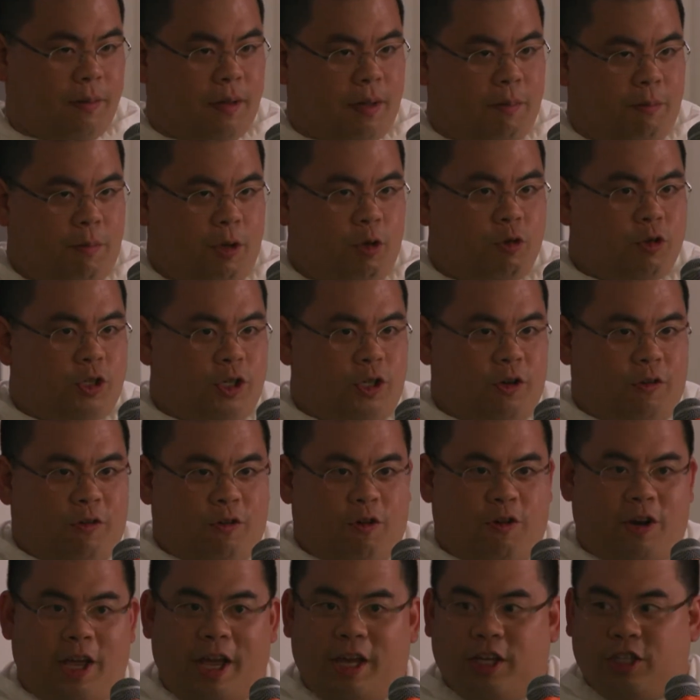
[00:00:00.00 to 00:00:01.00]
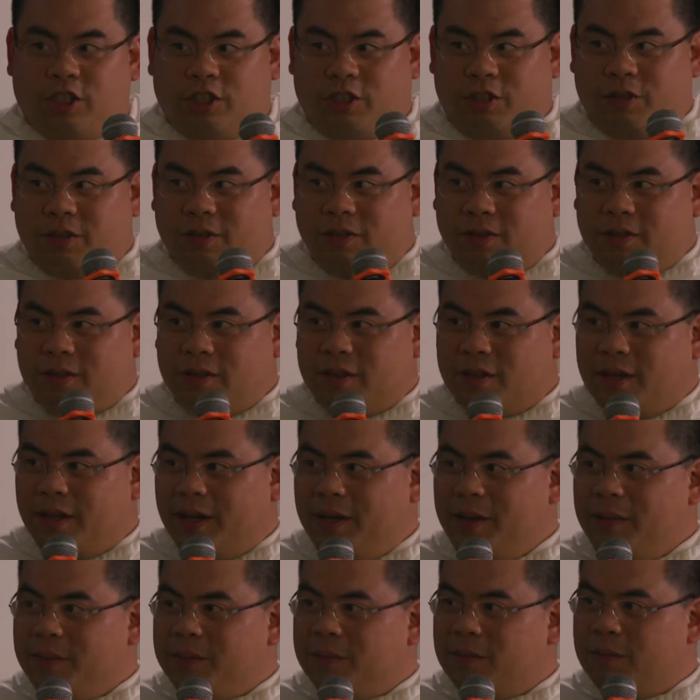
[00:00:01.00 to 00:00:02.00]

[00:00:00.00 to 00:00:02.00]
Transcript: the beauty of creation, okay?